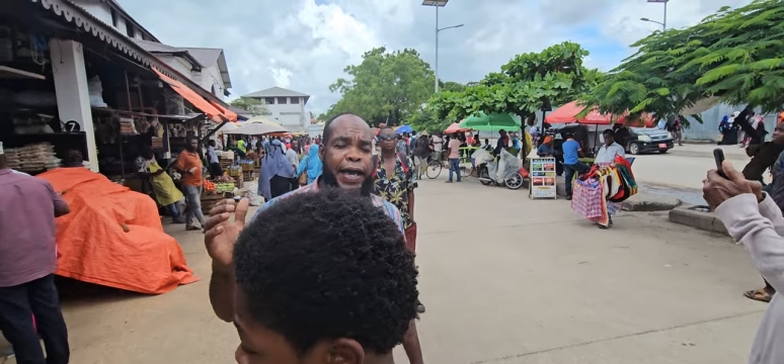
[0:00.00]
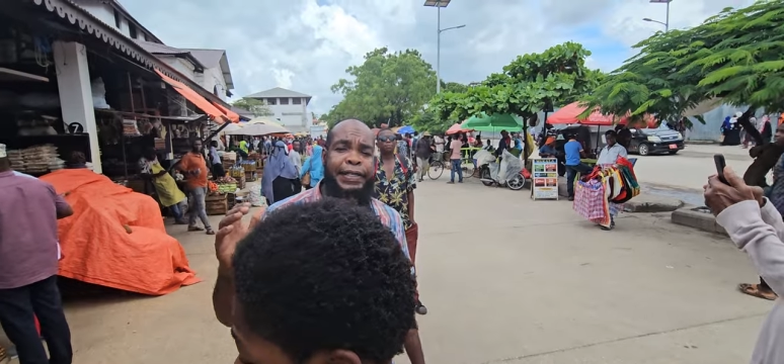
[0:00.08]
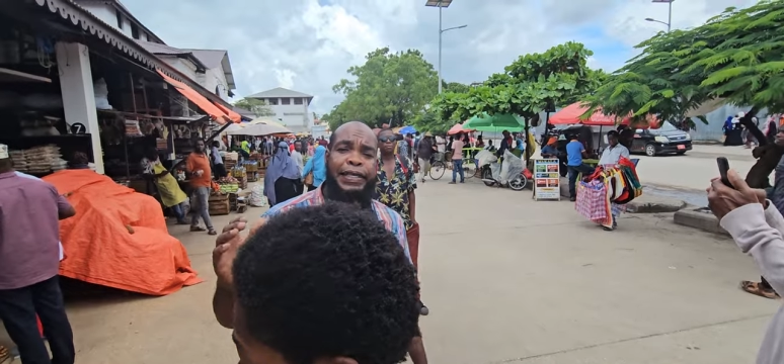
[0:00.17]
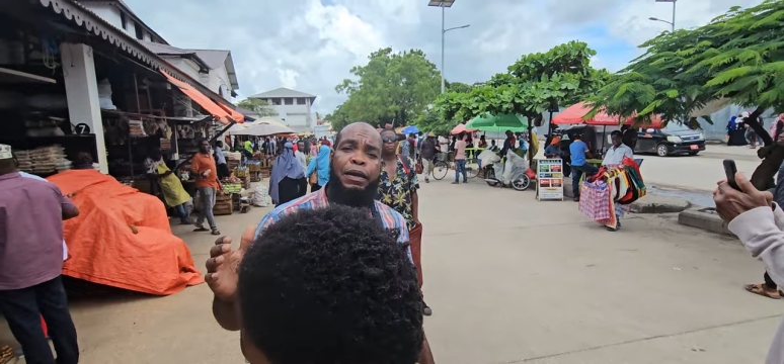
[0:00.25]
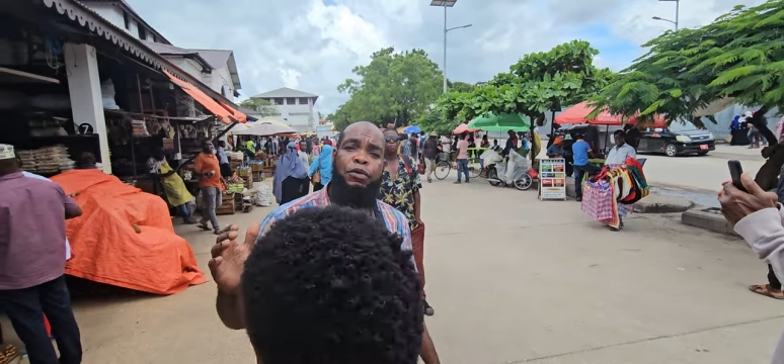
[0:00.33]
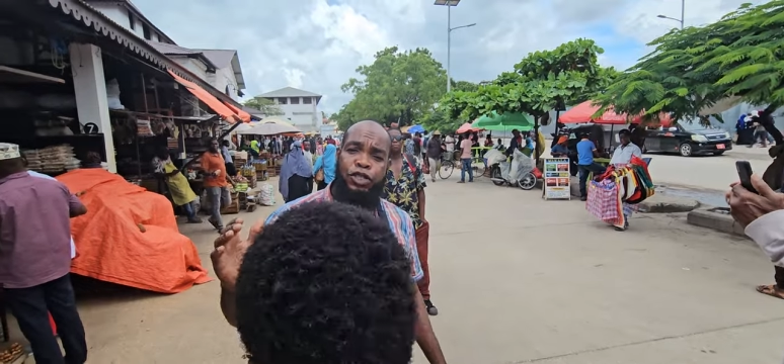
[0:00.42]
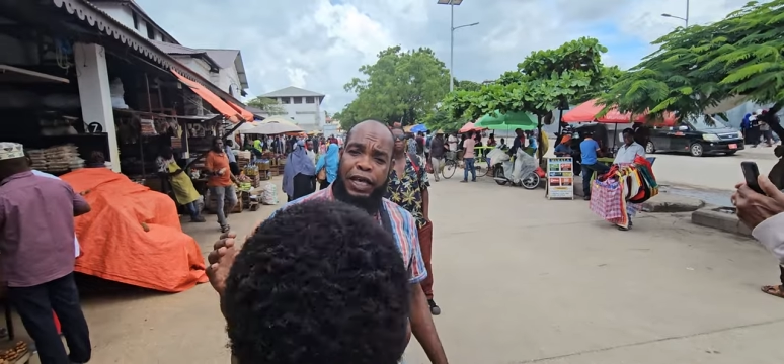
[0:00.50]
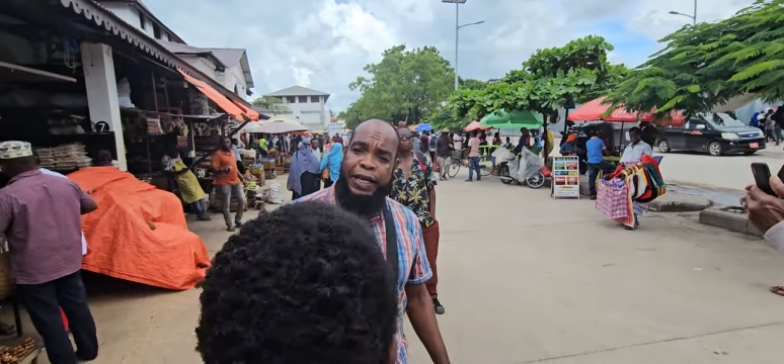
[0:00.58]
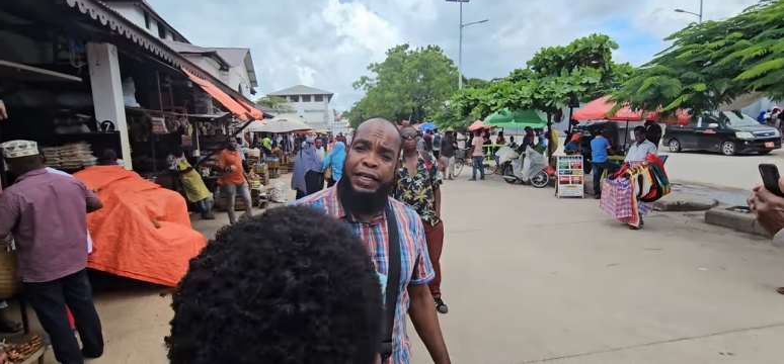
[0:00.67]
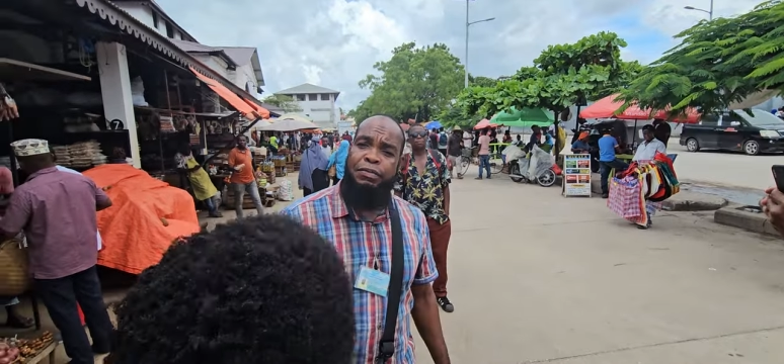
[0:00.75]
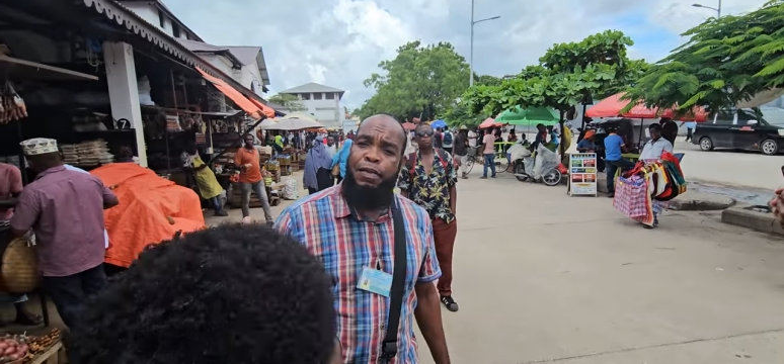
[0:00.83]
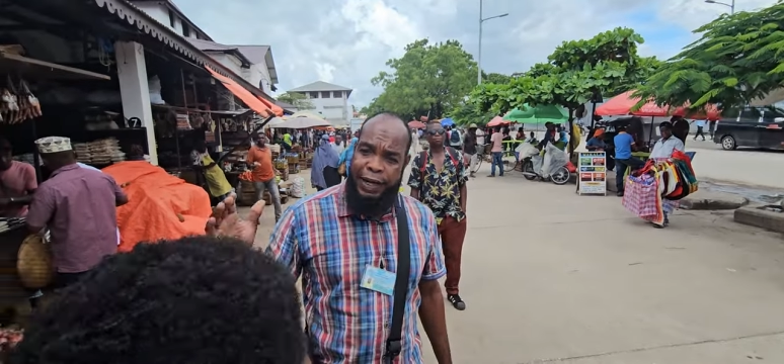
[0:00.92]
as Al
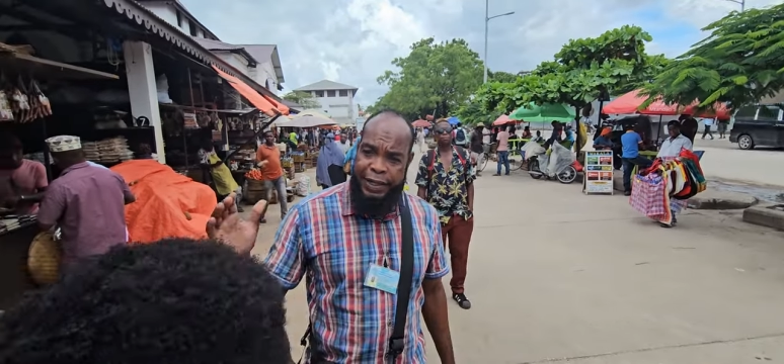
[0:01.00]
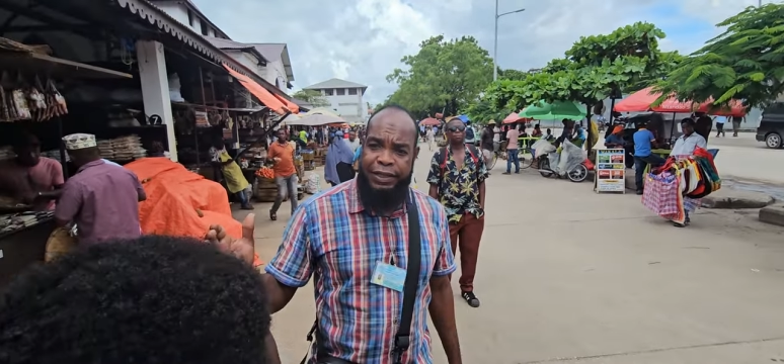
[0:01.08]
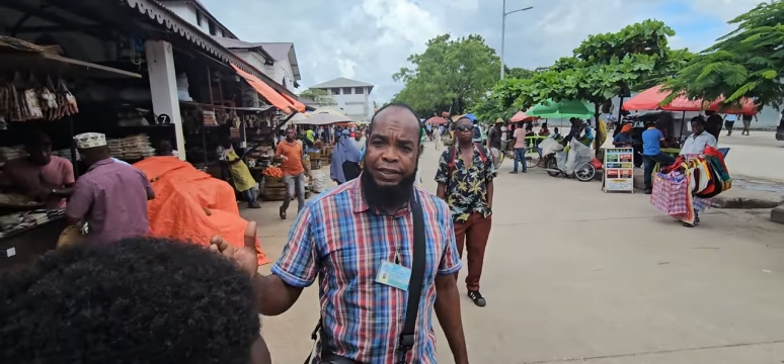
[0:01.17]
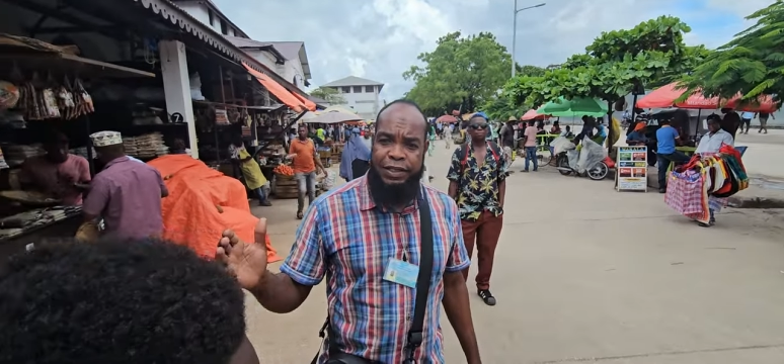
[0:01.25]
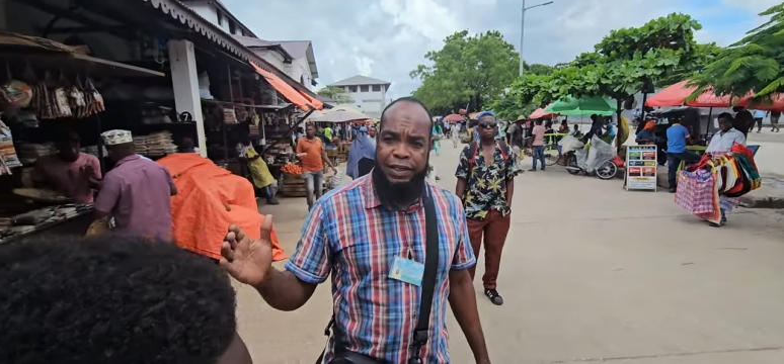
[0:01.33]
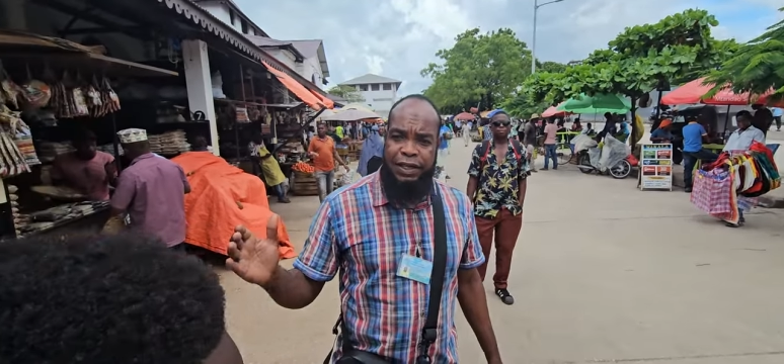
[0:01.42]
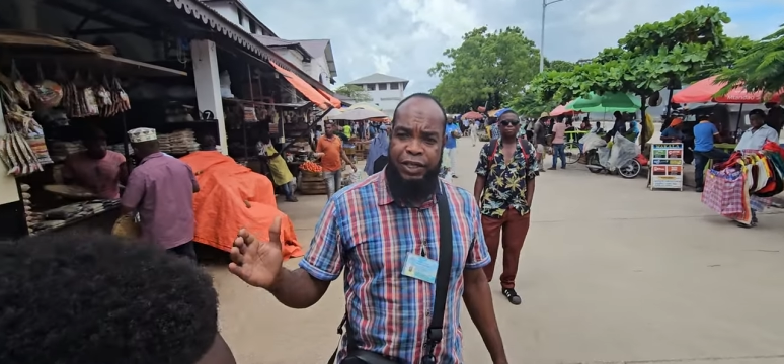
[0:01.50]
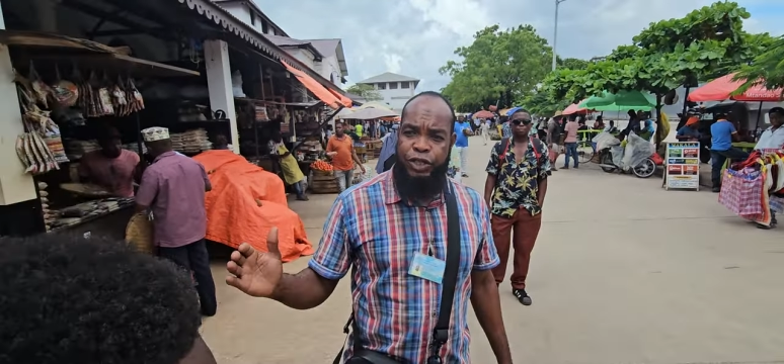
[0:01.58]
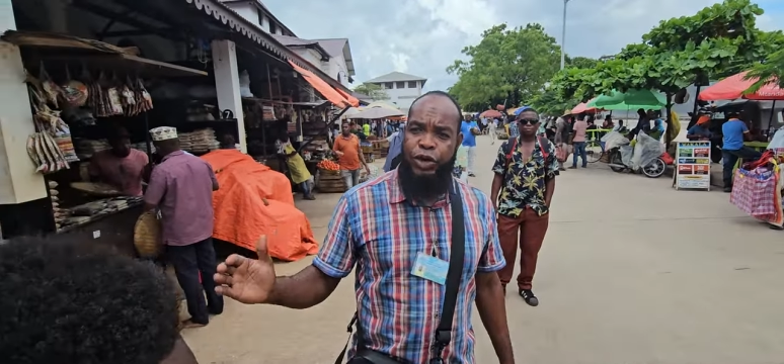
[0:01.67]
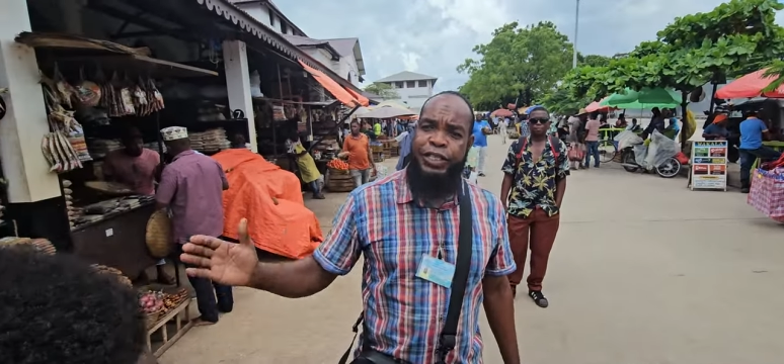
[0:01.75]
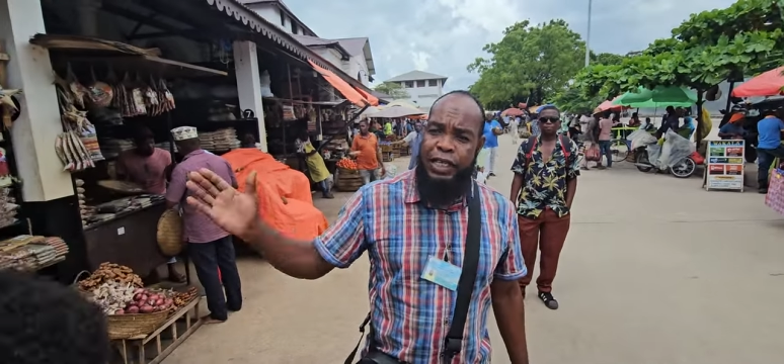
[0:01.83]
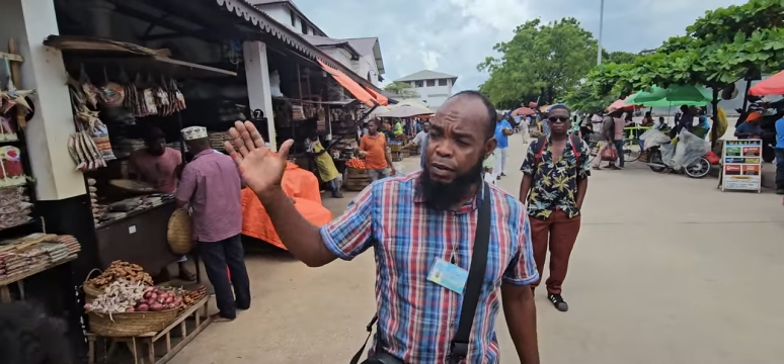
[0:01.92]
Busaid market.
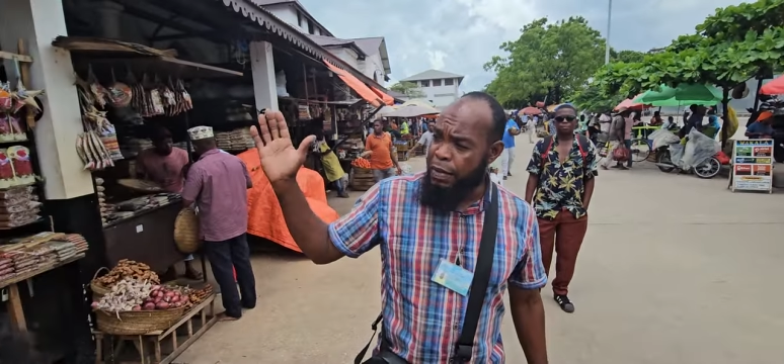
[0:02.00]
So inside